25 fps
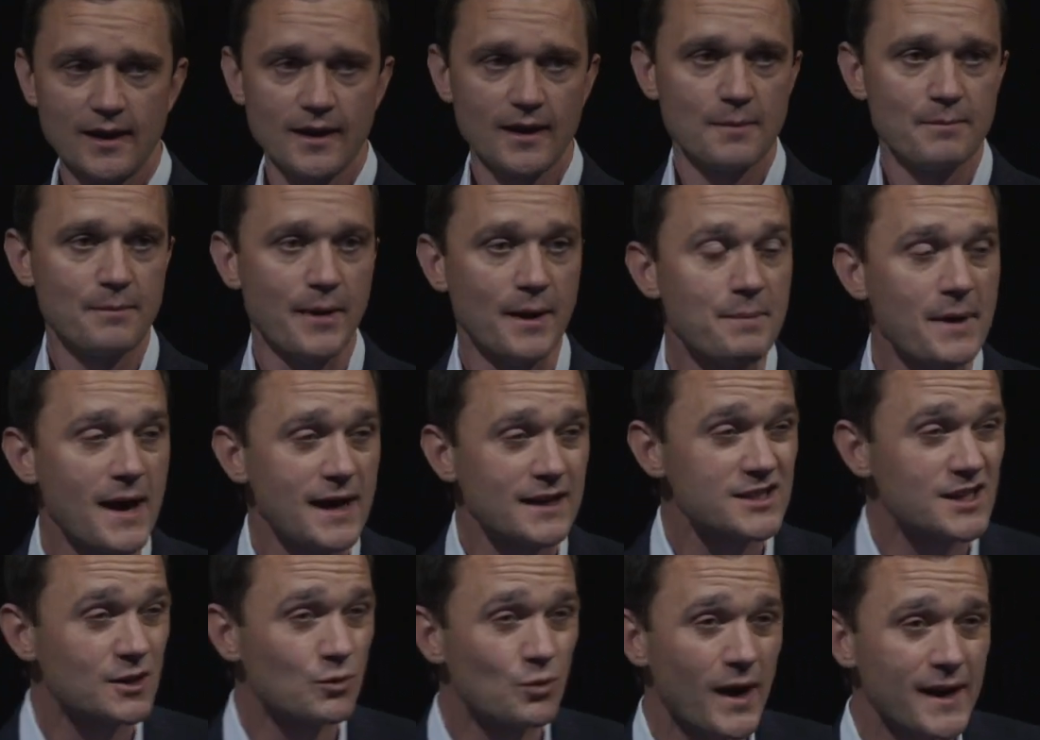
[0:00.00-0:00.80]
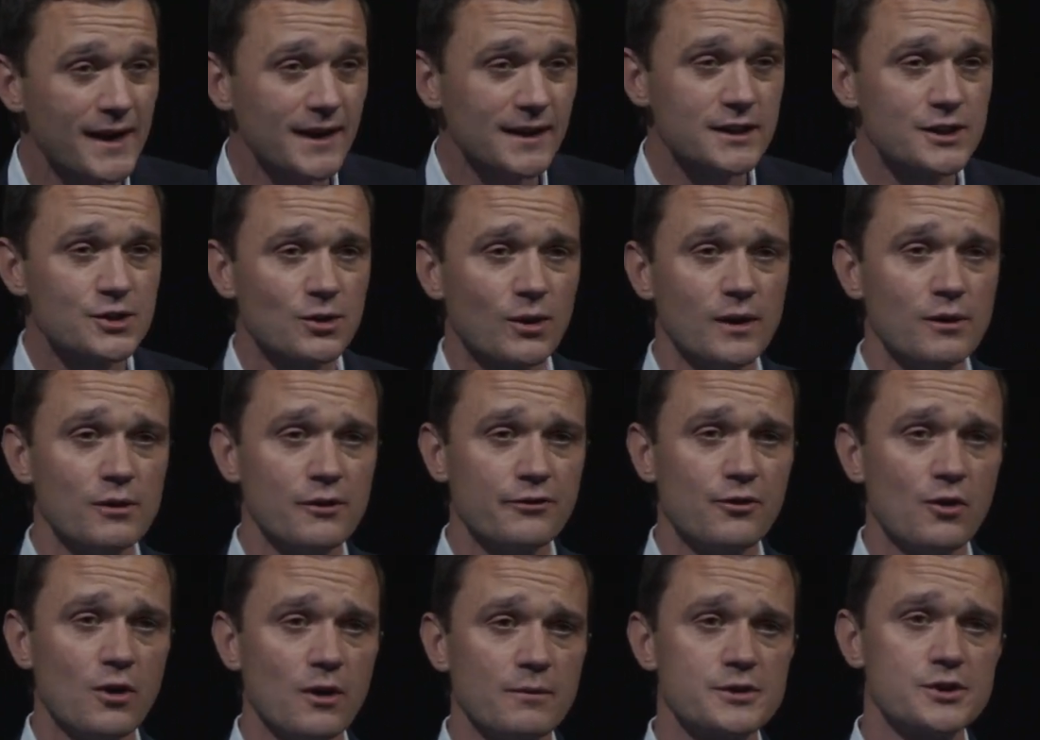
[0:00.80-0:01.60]
by passing regulatory
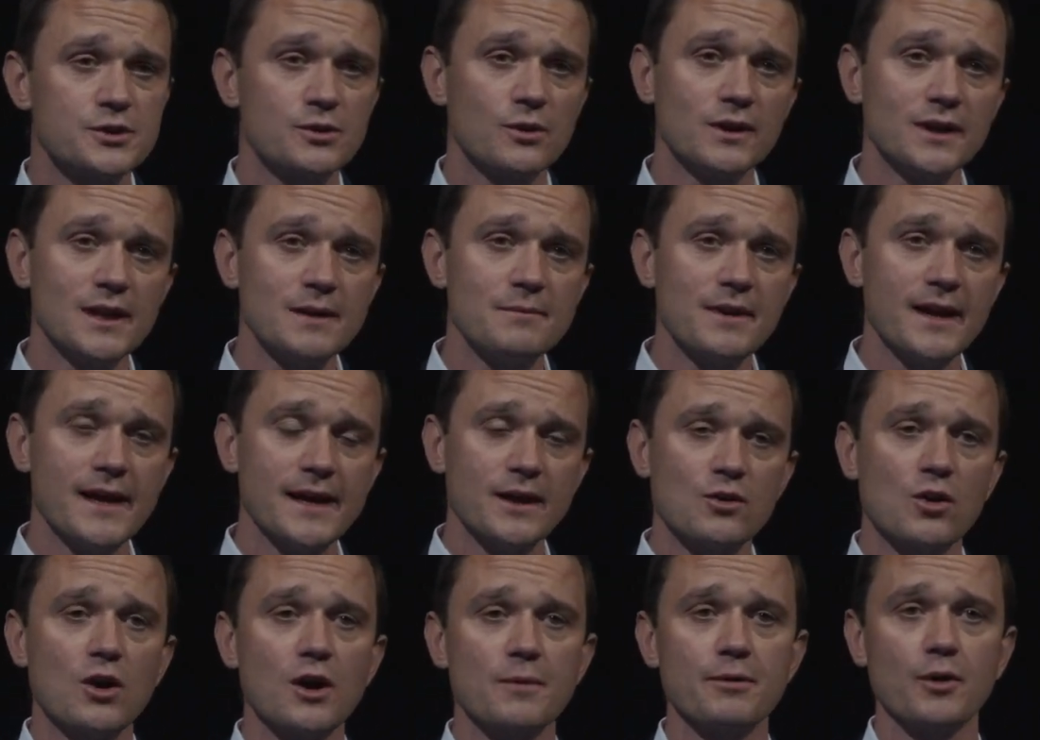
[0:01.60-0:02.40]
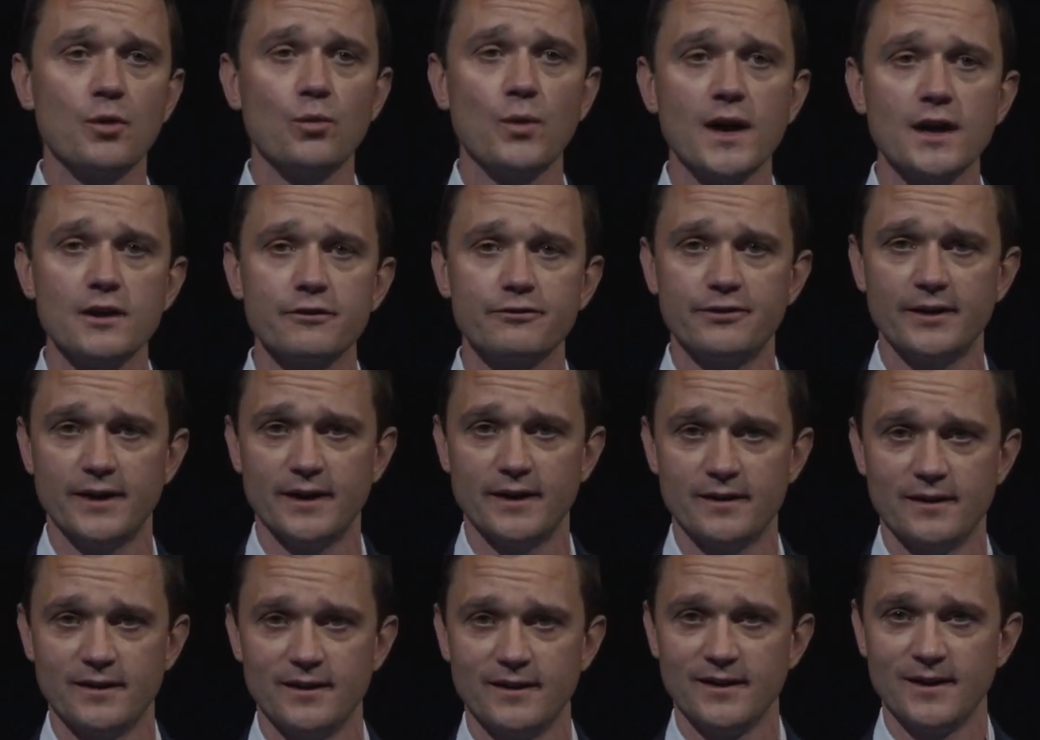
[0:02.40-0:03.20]
reforms to eliminate corporate welfare,
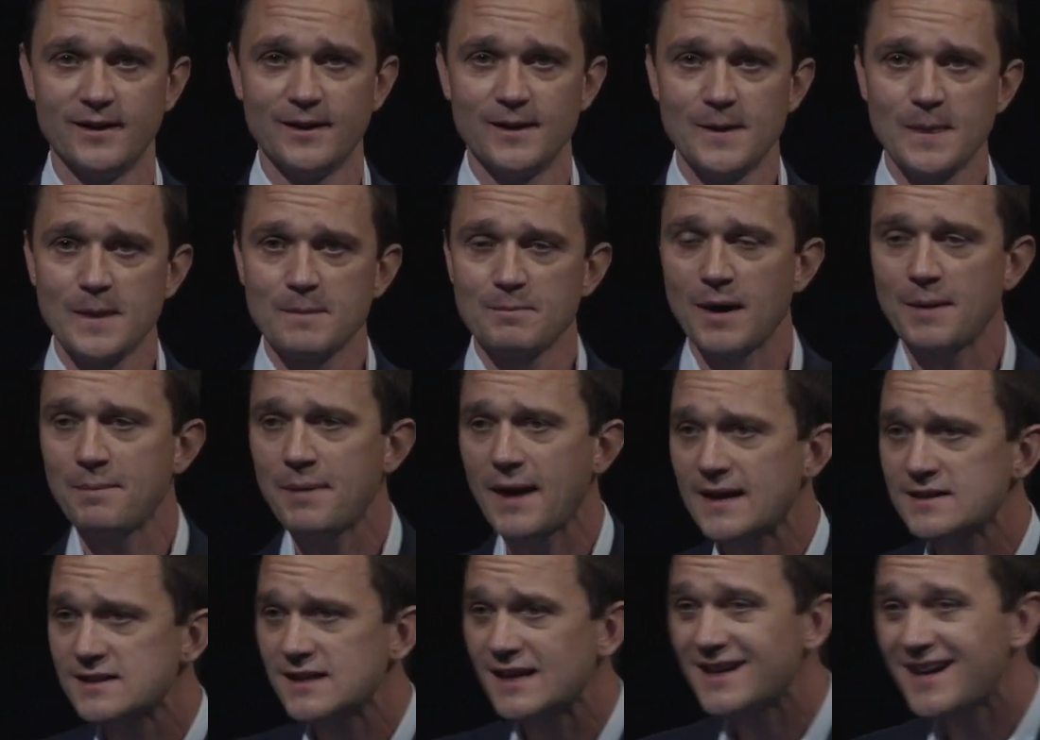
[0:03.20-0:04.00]
by passing